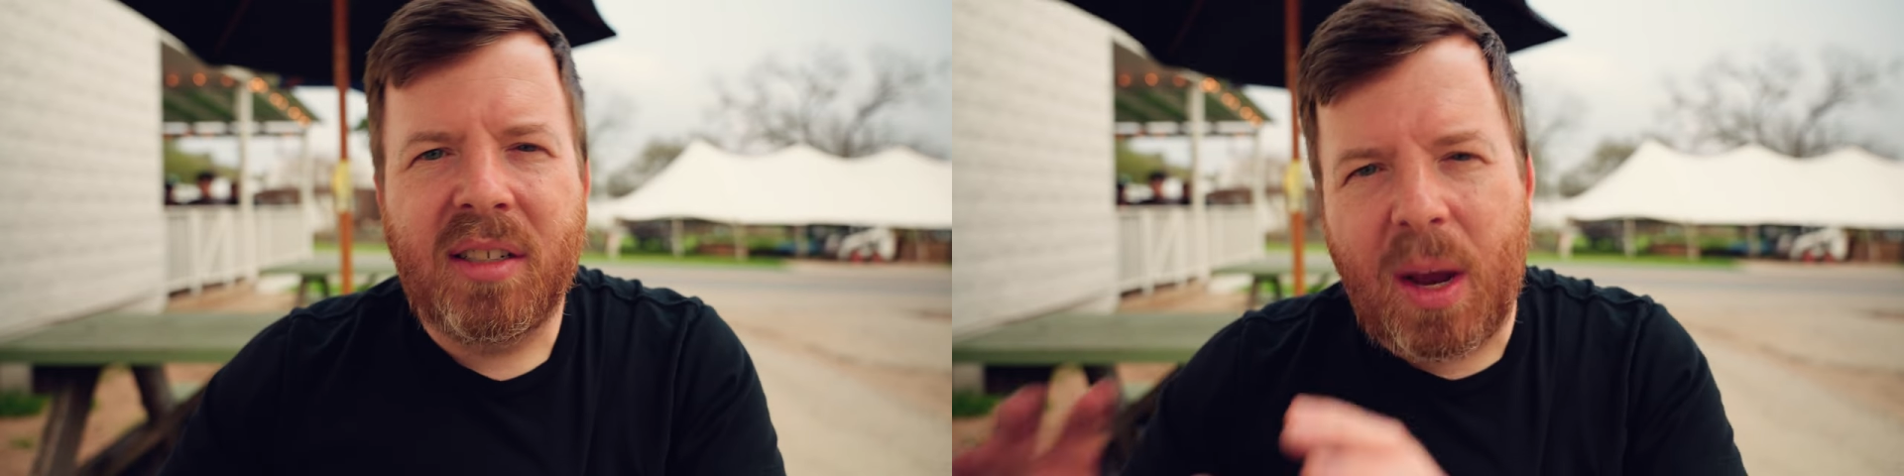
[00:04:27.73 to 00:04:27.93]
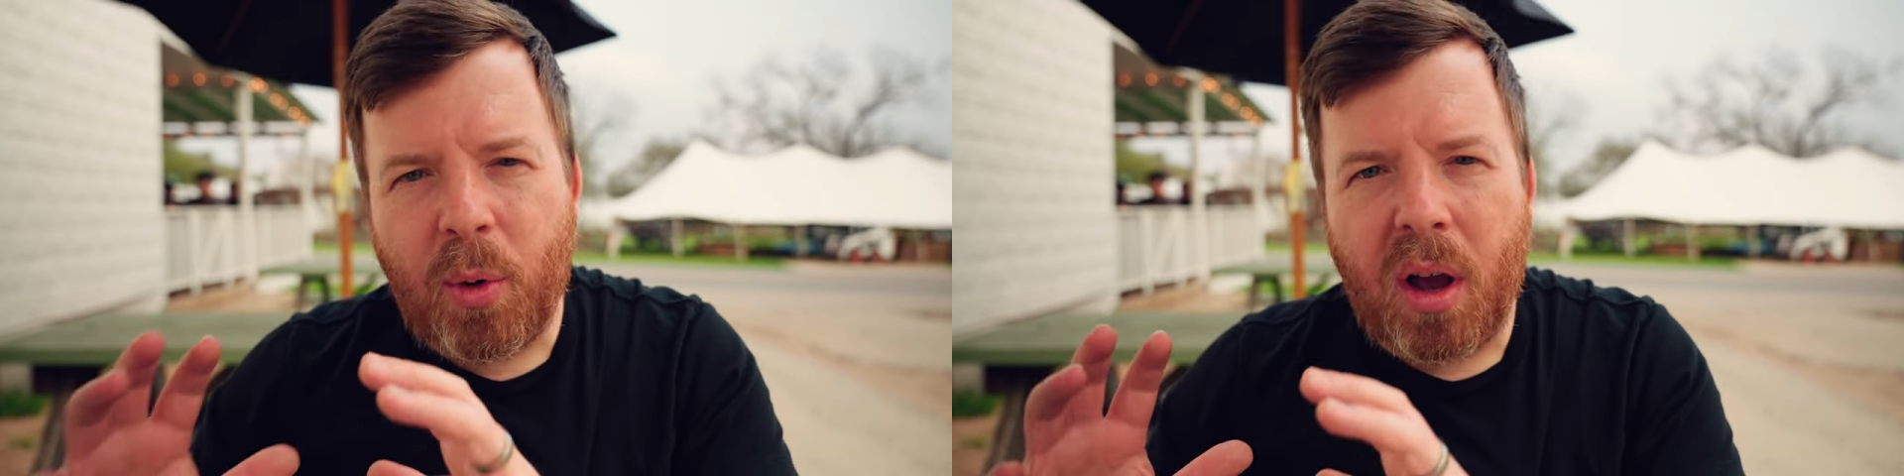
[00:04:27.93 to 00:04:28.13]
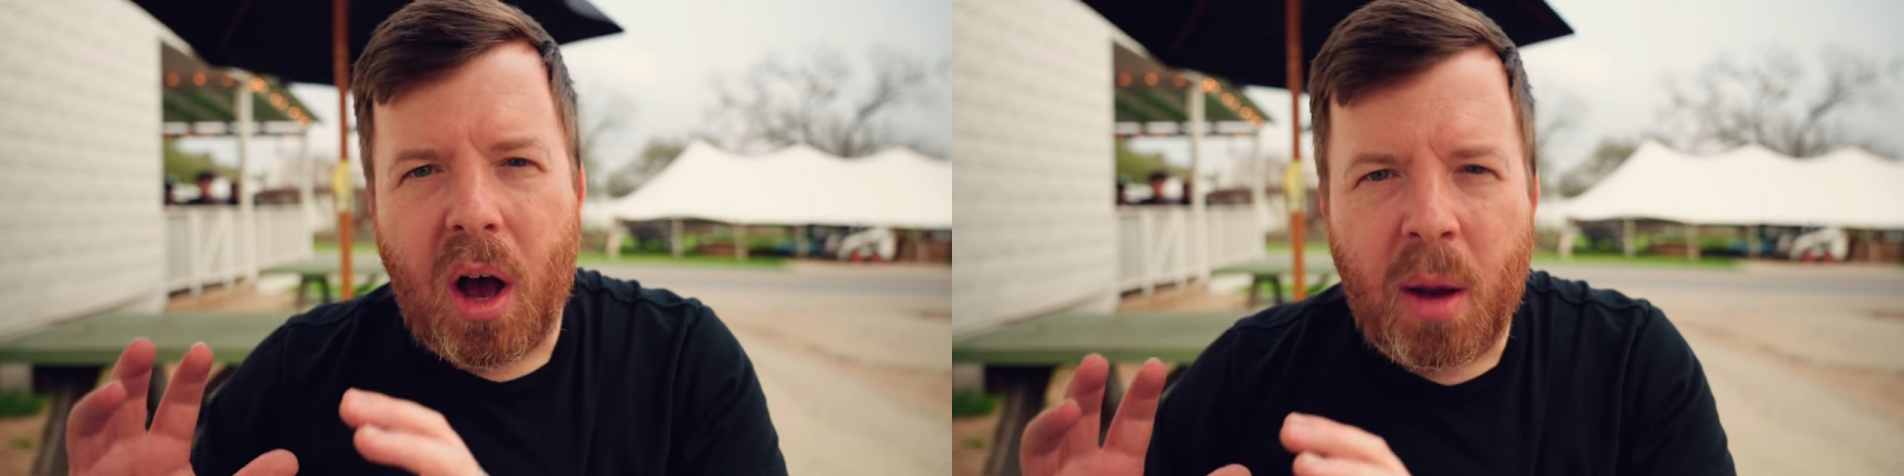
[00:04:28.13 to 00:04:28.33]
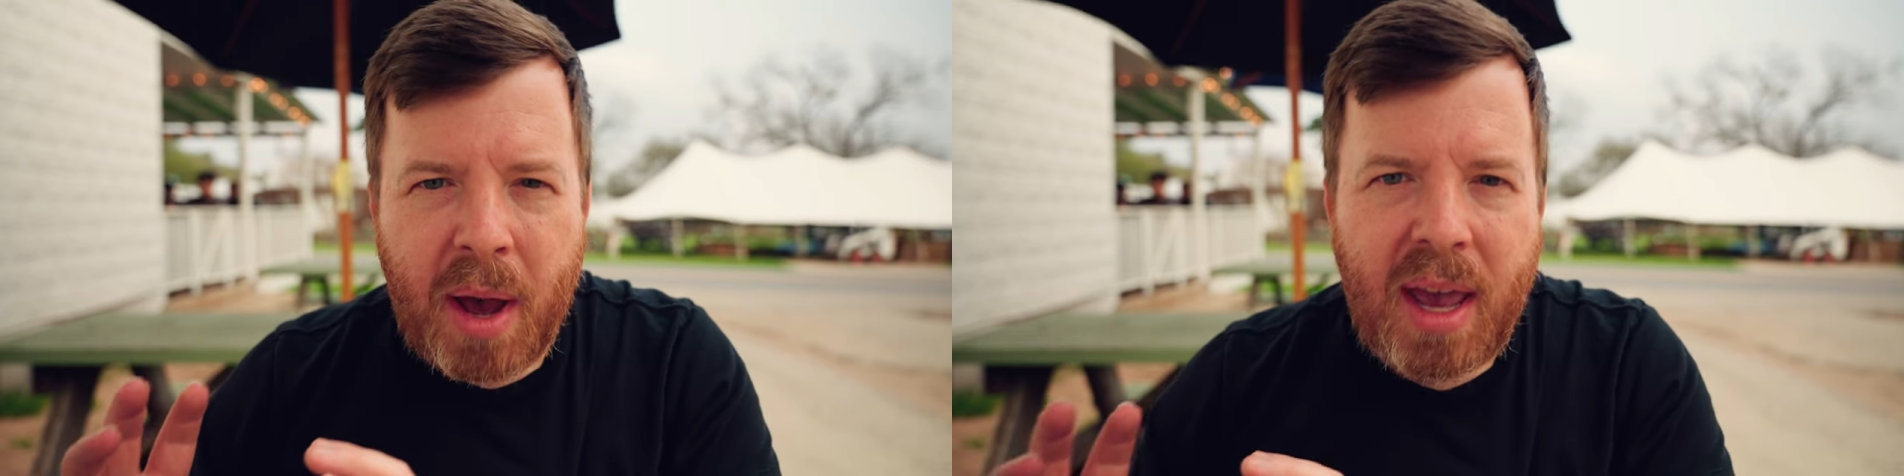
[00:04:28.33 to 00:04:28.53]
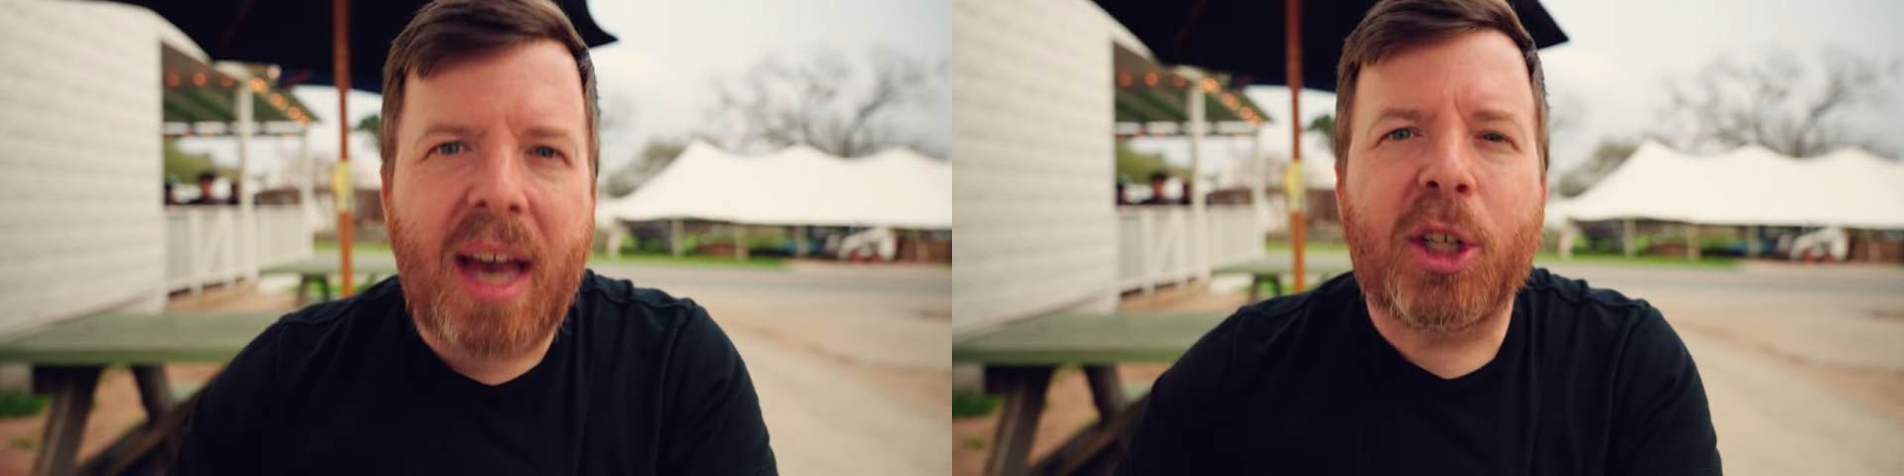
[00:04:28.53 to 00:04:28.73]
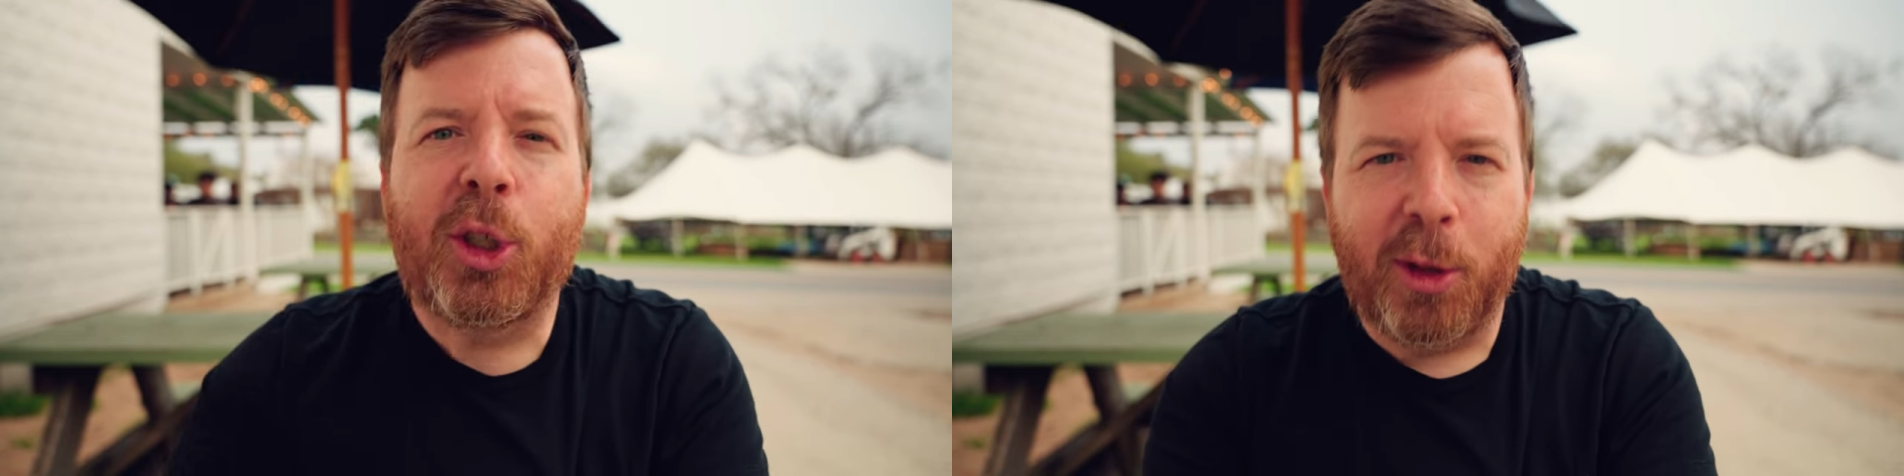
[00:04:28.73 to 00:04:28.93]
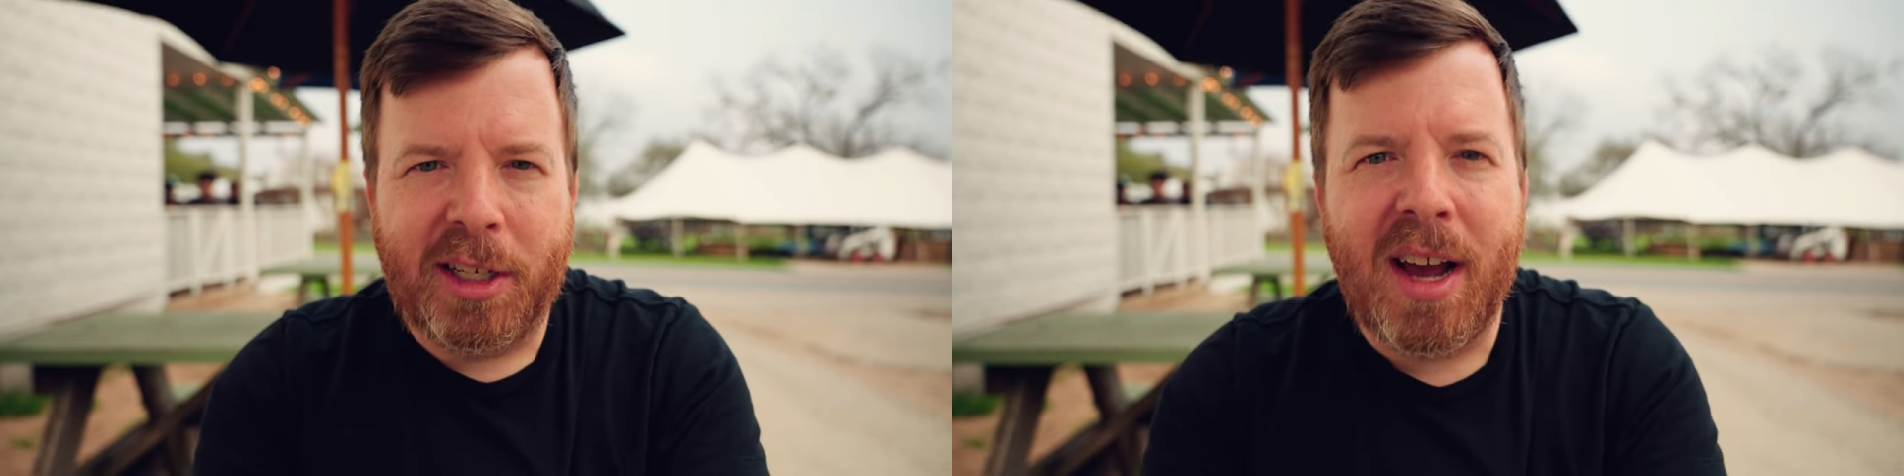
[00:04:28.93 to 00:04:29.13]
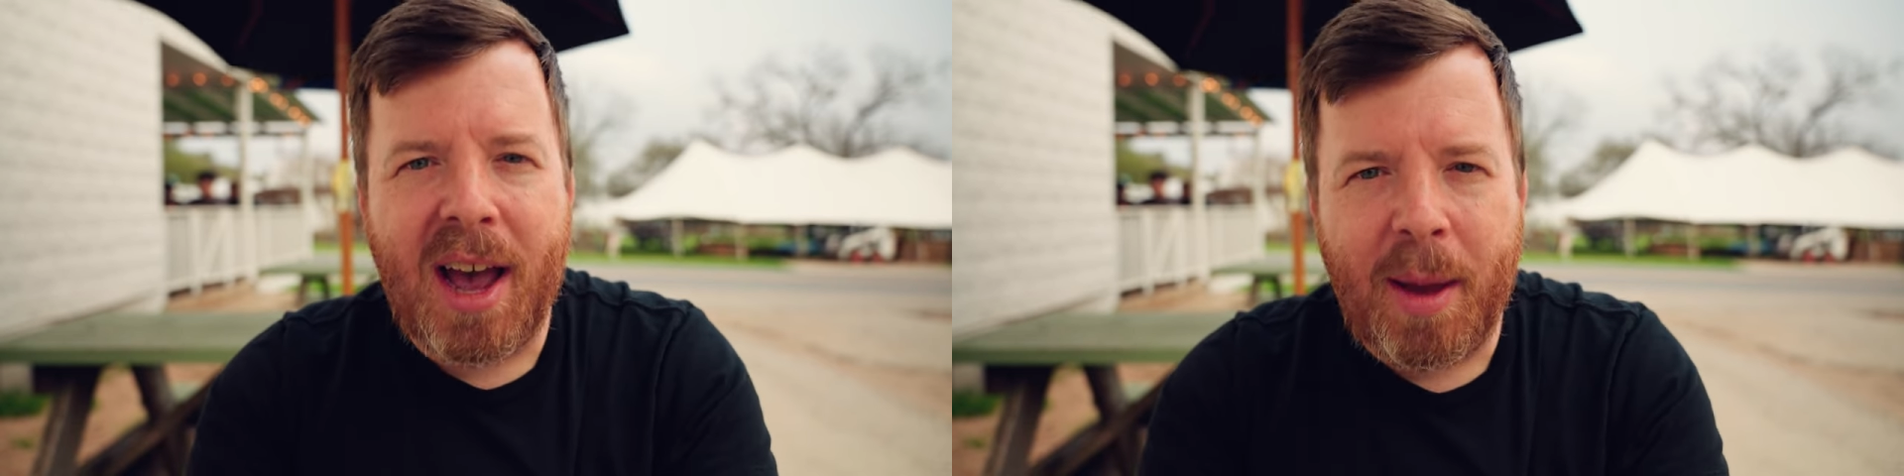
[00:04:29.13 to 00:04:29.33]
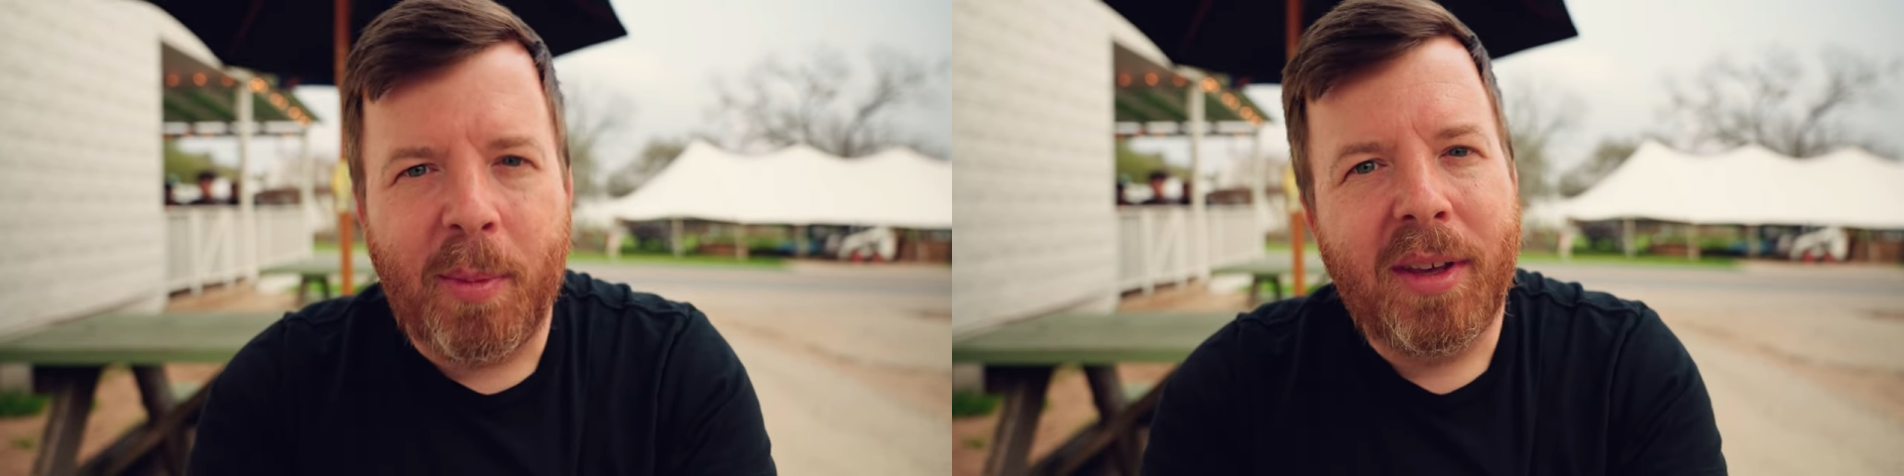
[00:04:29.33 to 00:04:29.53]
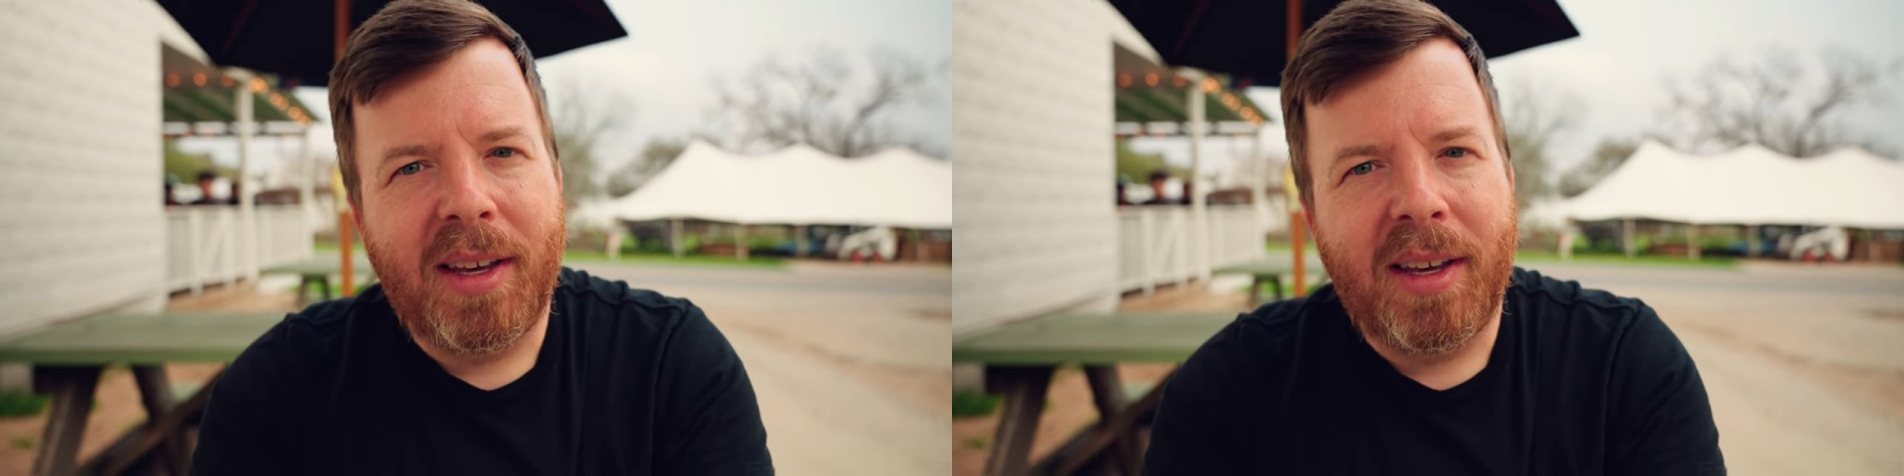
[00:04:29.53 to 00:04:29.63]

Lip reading: they were on my extra time.